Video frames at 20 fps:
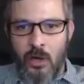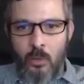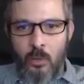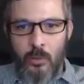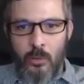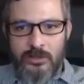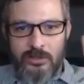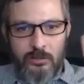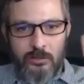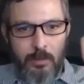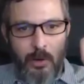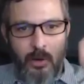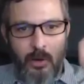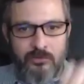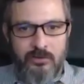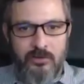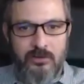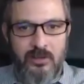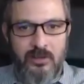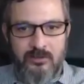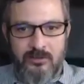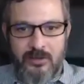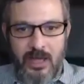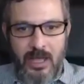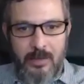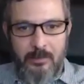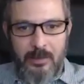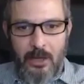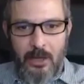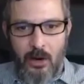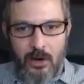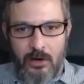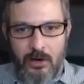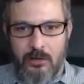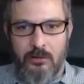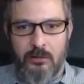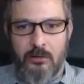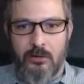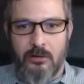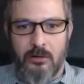We just posted this KB
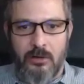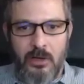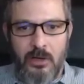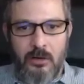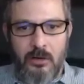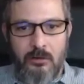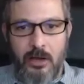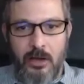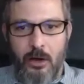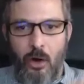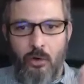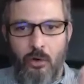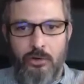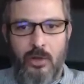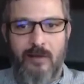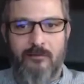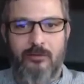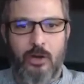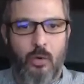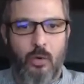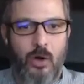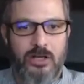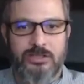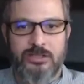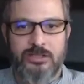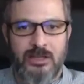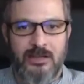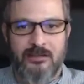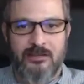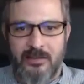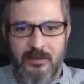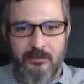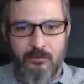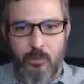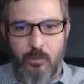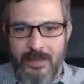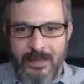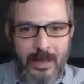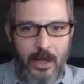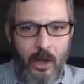article. Right. Oh, you have a question. Let's see if
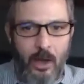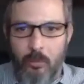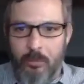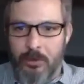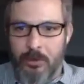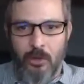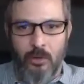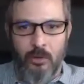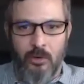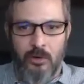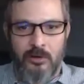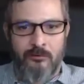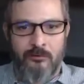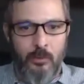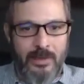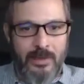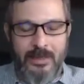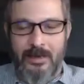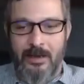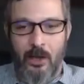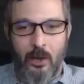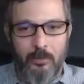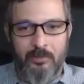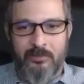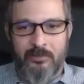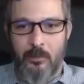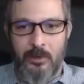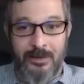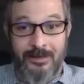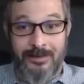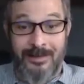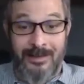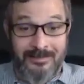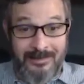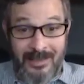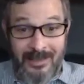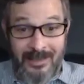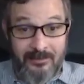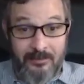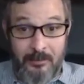we can help you. If we can help someone in a
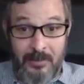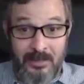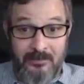text